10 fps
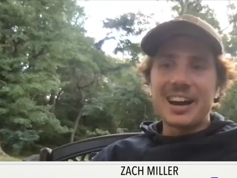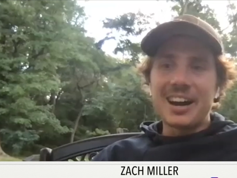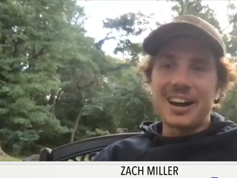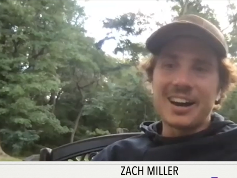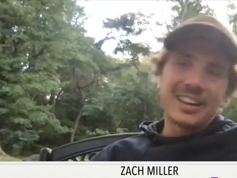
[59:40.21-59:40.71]

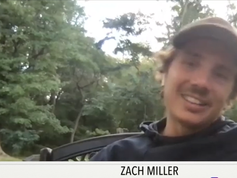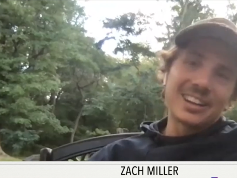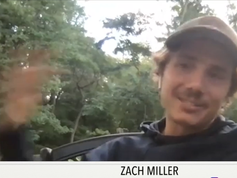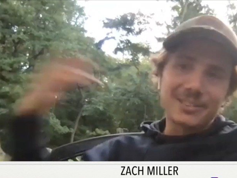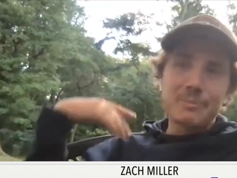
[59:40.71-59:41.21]
and
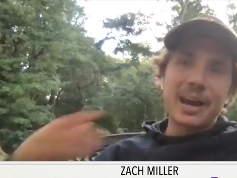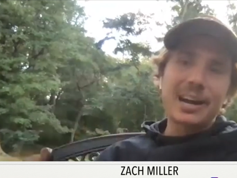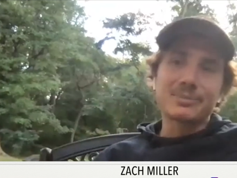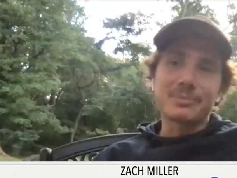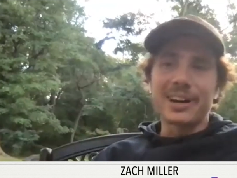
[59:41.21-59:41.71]
like run
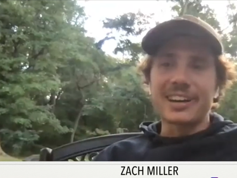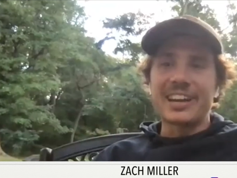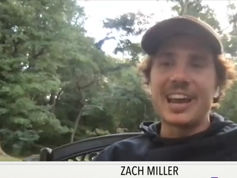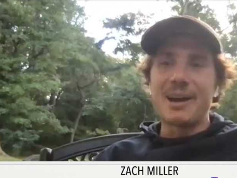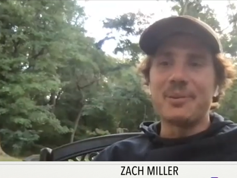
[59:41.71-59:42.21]
back to
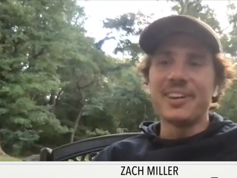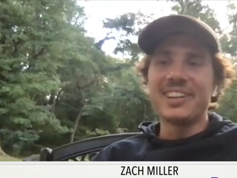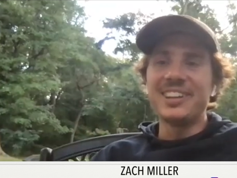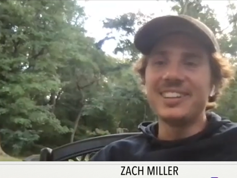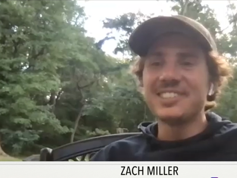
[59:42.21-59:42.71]
BarCamp.
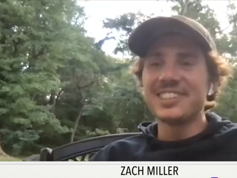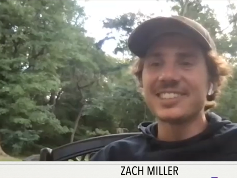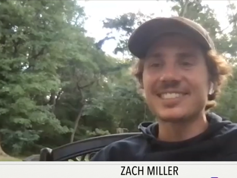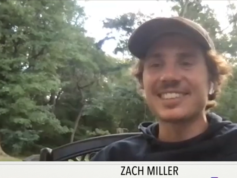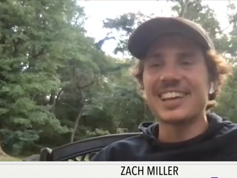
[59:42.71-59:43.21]
It
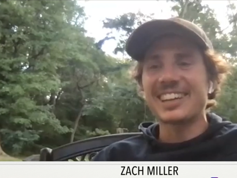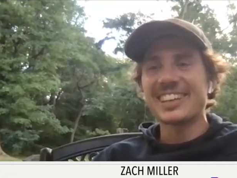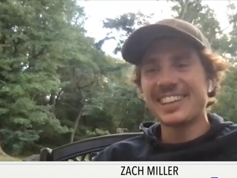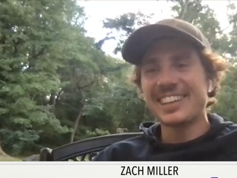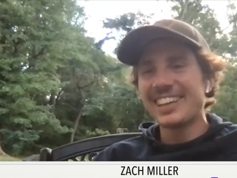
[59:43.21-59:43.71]
was
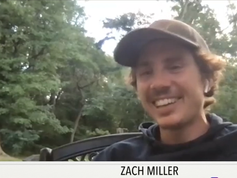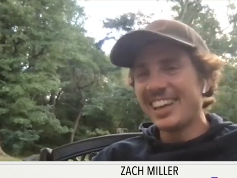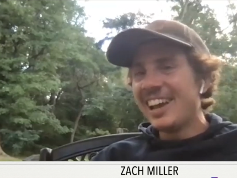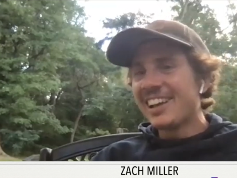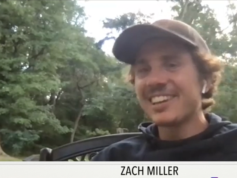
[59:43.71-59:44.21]
like,
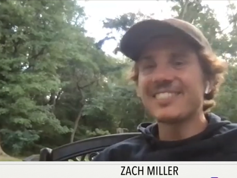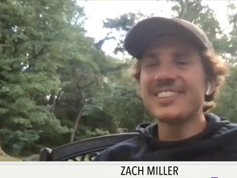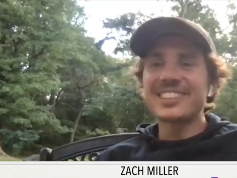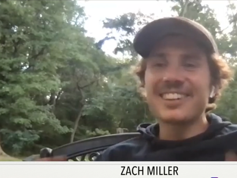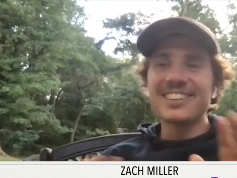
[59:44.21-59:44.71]
Like
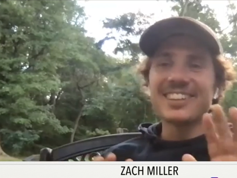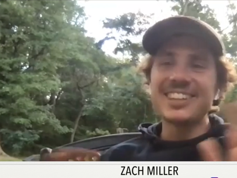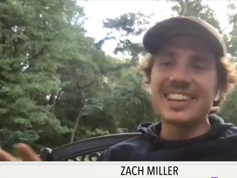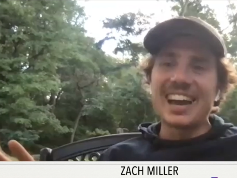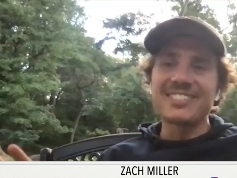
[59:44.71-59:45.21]
we totally
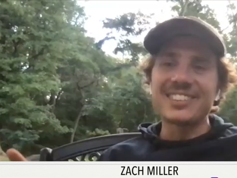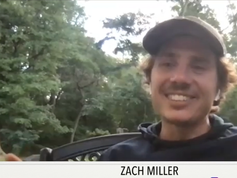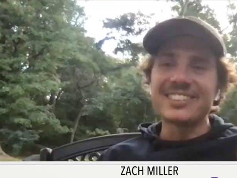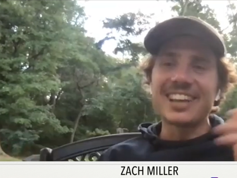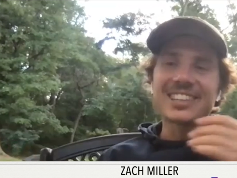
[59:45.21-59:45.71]
didn't have to
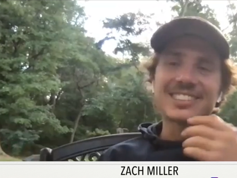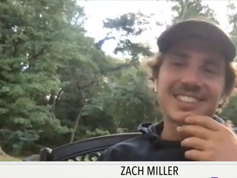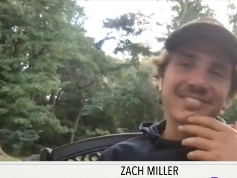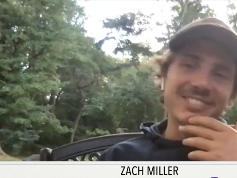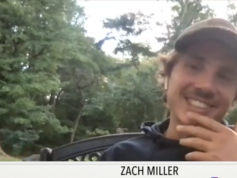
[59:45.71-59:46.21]
do that
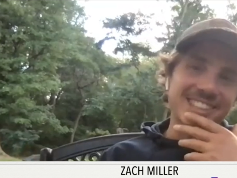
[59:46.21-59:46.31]
stuff. We